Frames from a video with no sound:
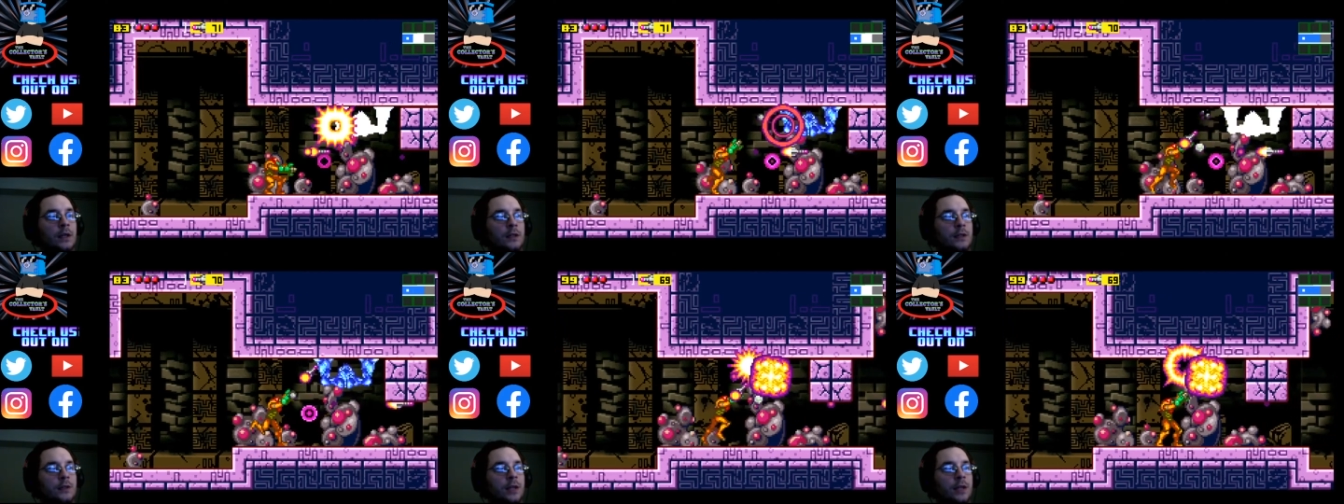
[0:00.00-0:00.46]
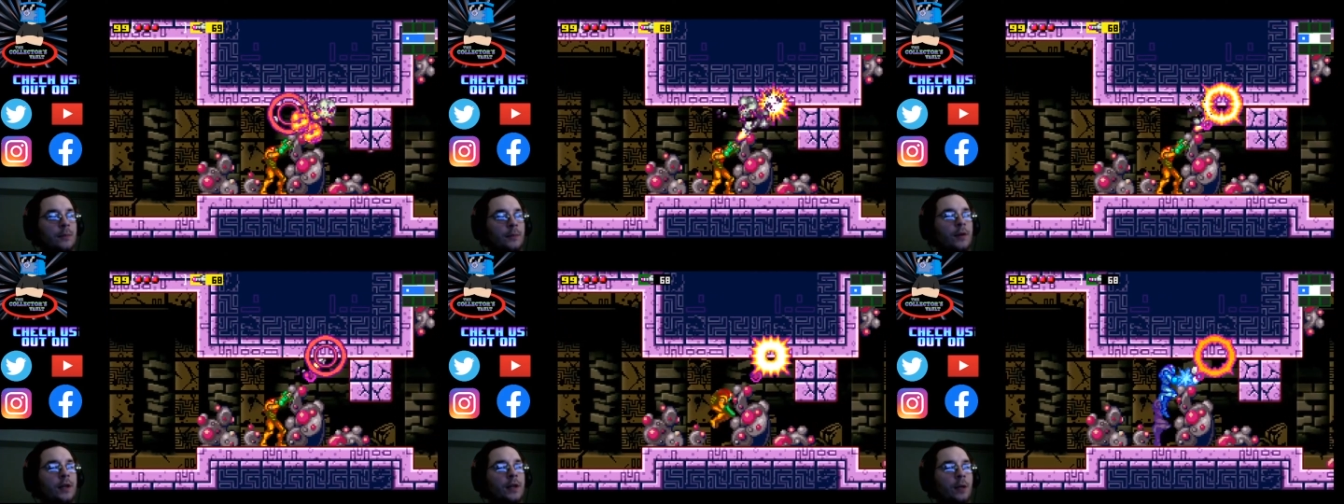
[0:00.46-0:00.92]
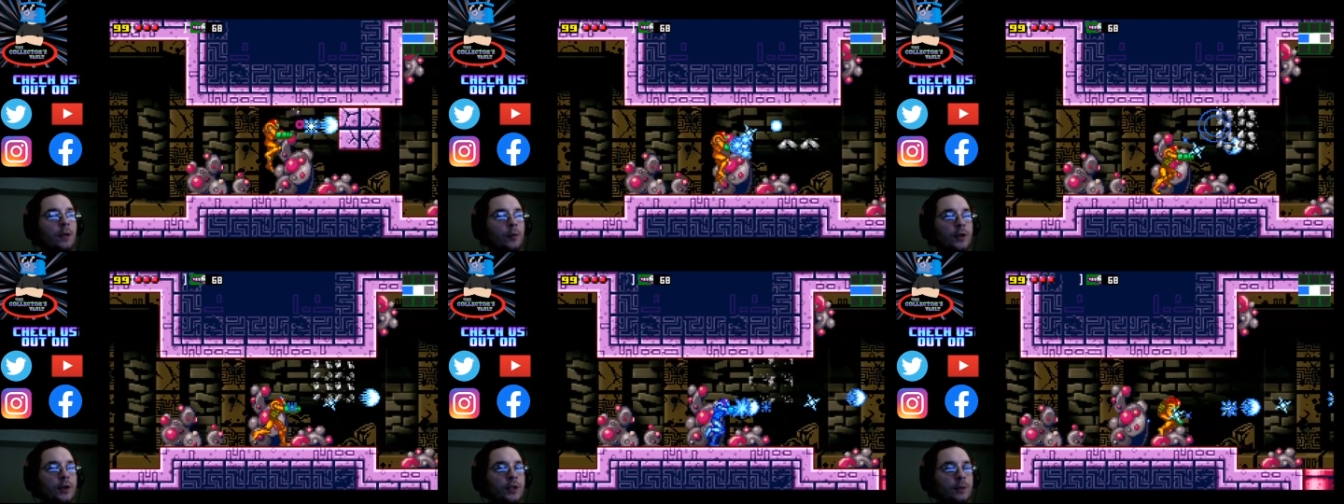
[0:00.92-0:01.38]
So yeah, right now we're
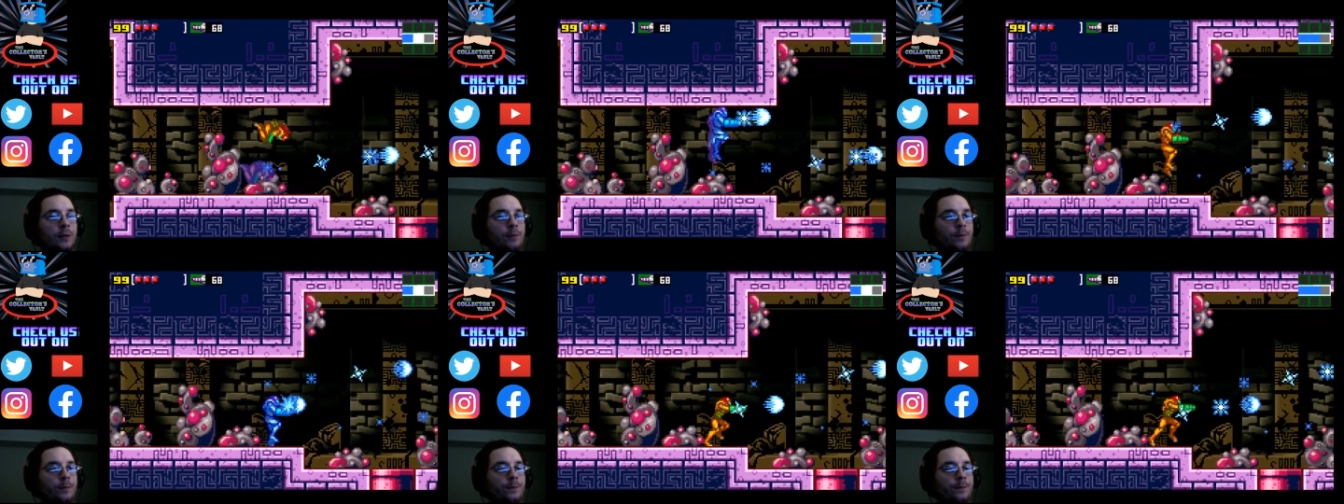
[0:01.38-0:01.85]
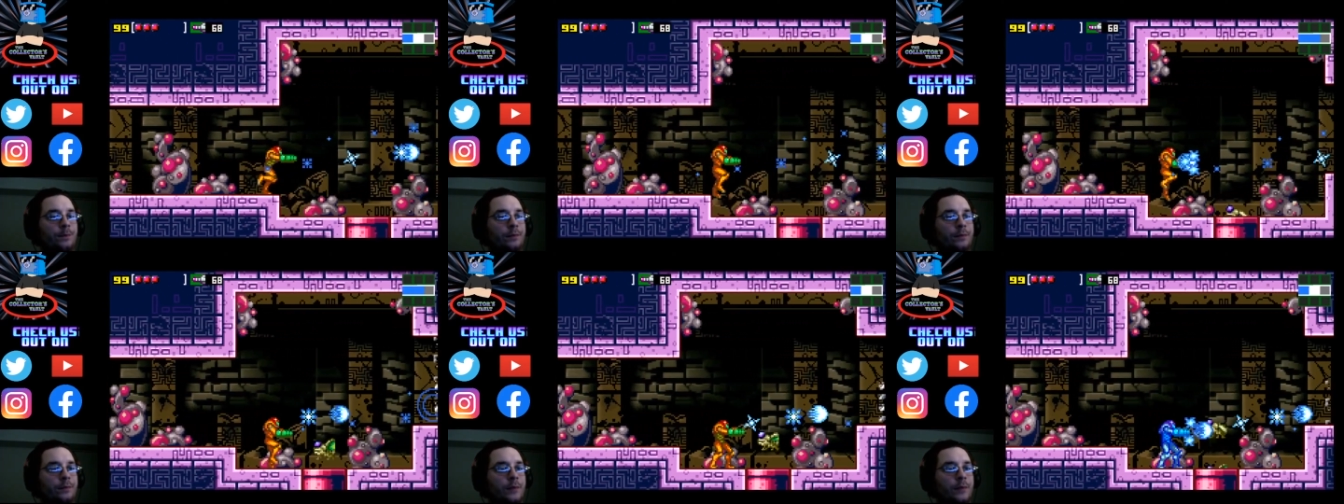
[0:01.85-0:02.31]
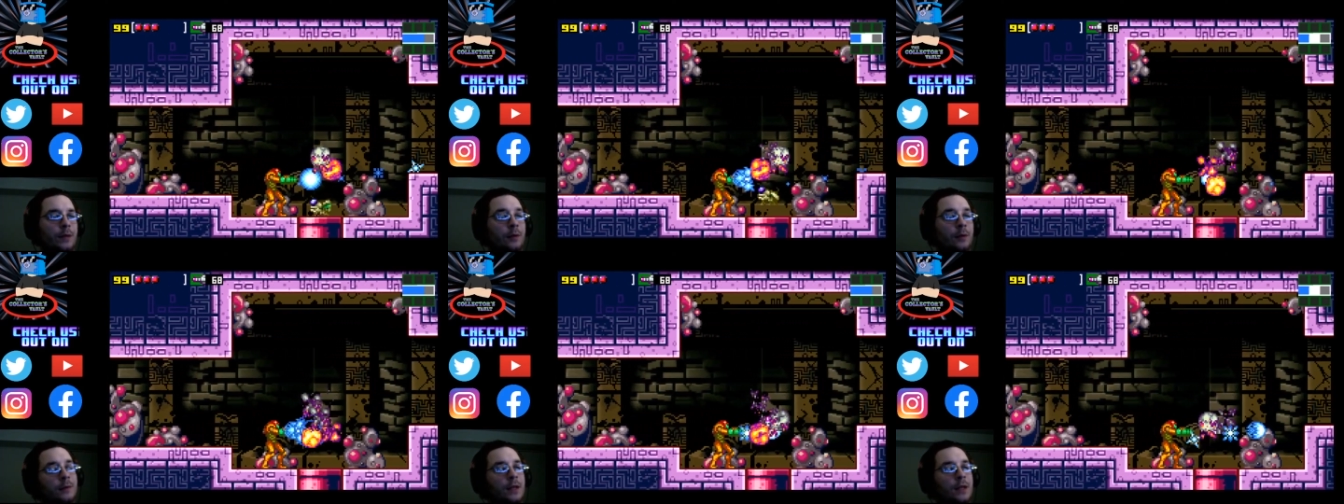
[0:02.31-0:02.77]
actually,
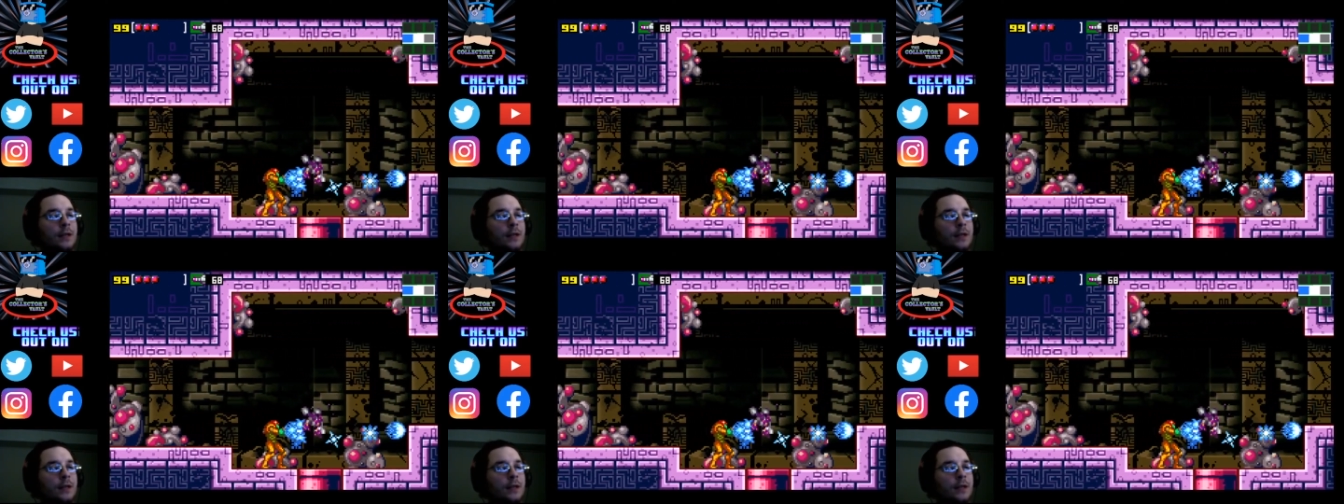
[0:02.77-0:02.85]
well,